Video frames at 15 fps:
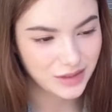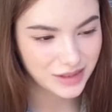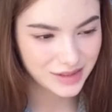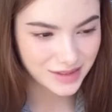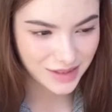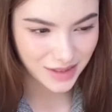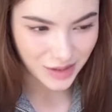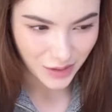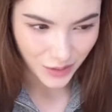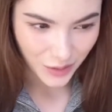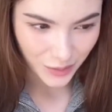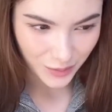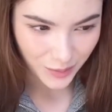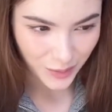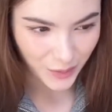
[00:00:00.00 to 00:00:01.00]

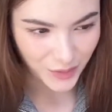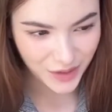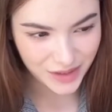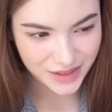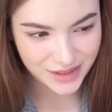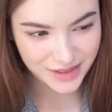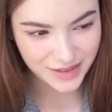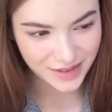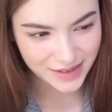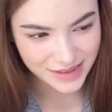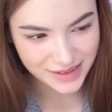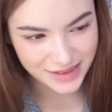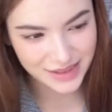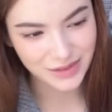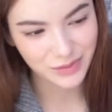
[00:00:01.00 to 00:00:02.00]

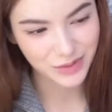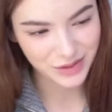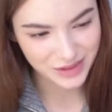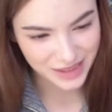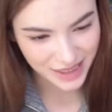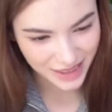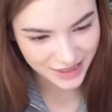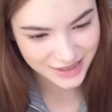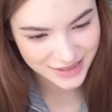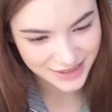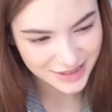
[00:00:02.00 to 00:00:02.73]
0.19%.